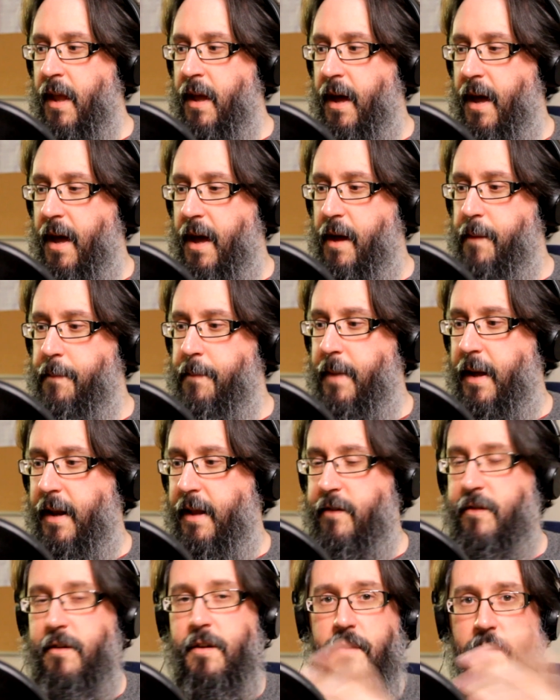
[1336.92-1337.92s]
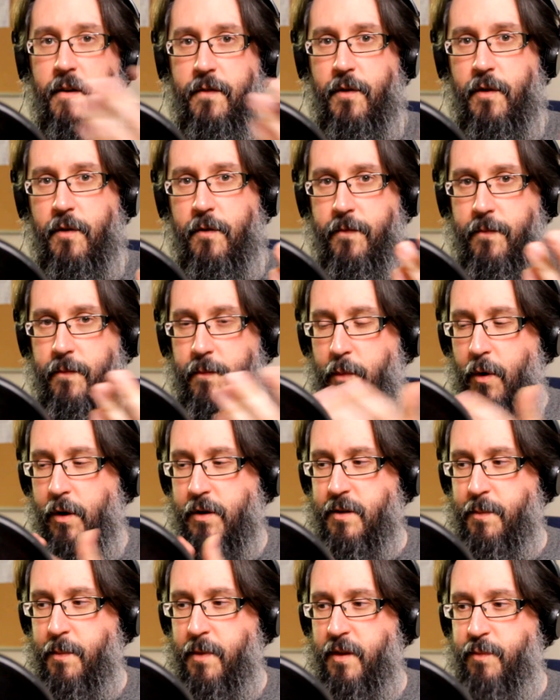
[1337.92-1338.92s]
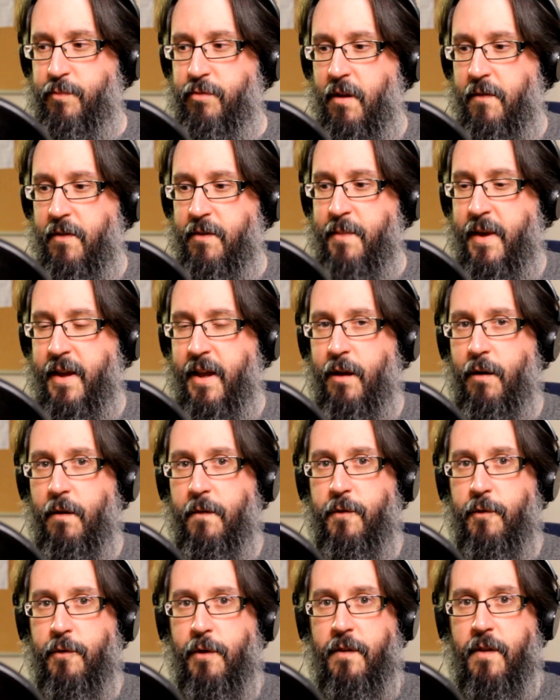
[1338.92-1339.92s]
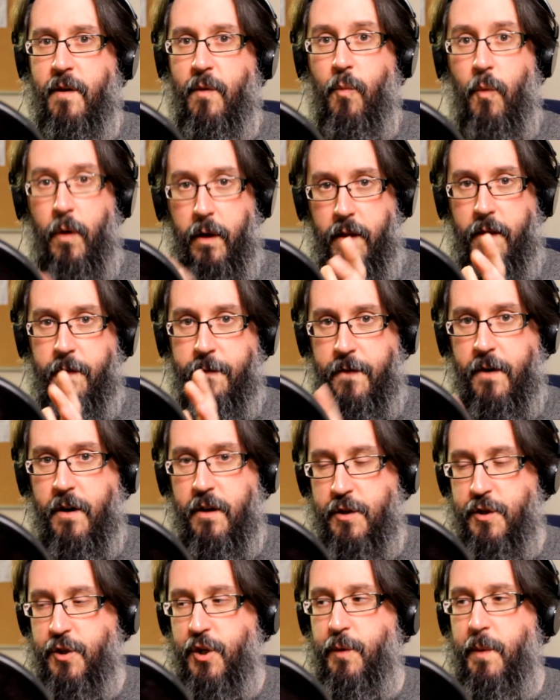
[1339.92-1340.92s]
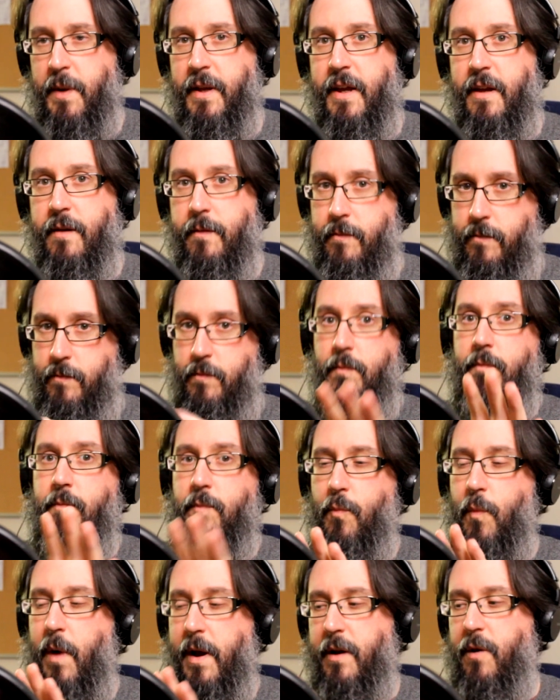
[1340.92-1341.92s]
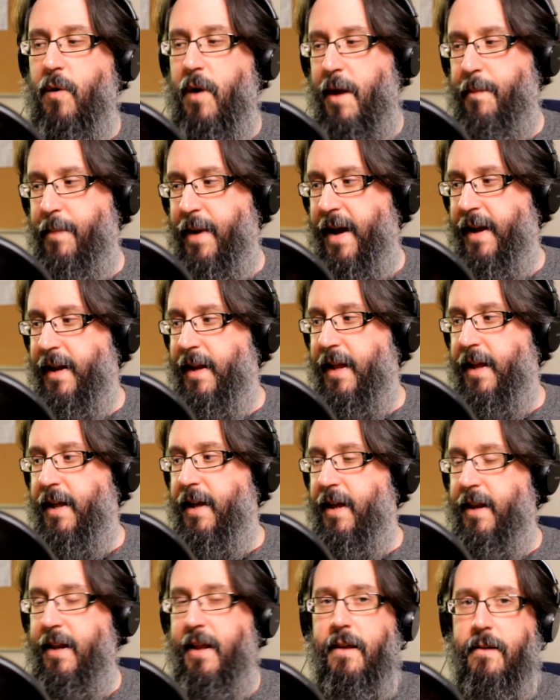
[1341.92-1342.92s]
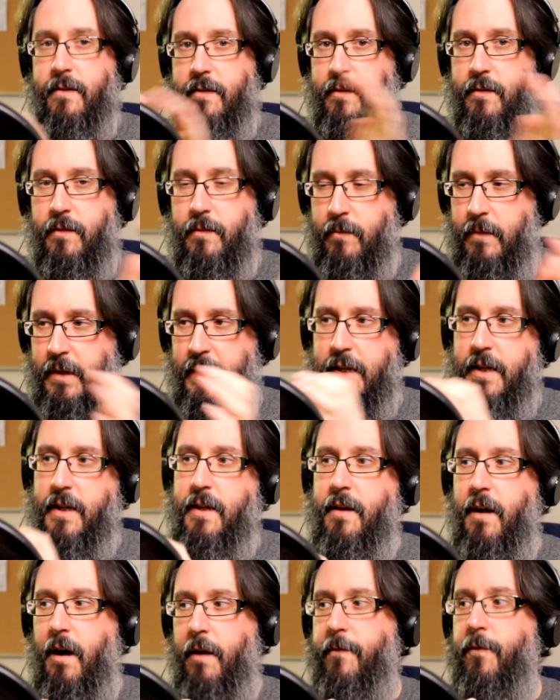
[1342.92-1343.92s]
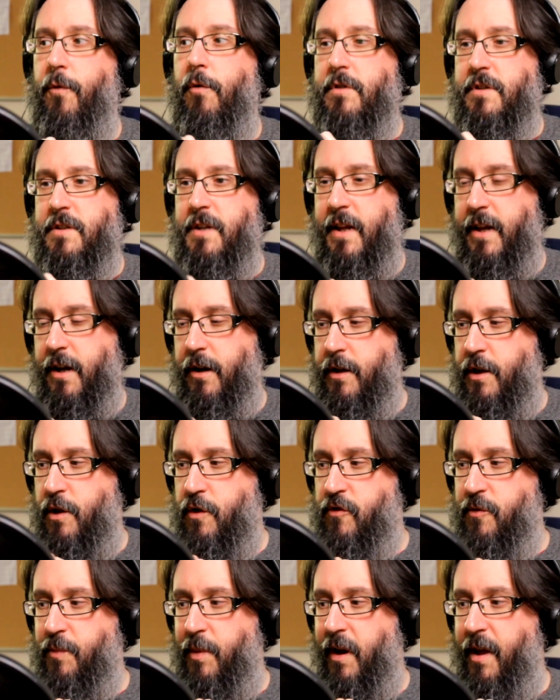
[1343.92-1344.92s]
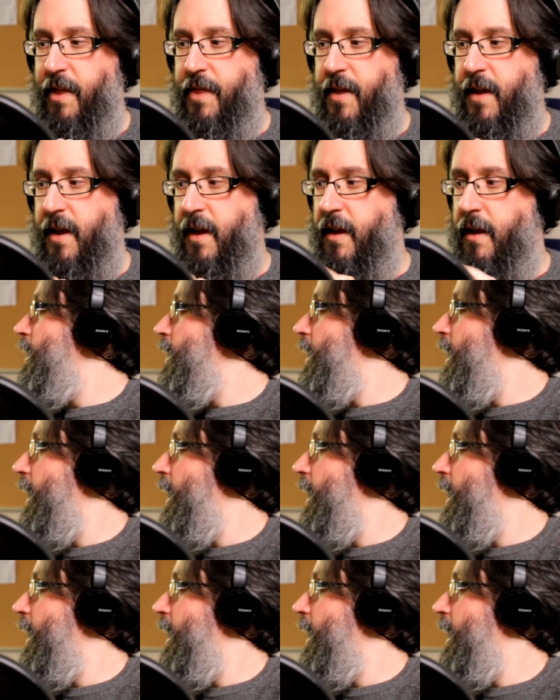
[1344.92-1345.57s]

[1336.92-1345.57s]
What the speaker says: And if you've watched some of these previous making ofs, you'll know that the first shoot we did went quite badly and is unfortunately unusable, I think.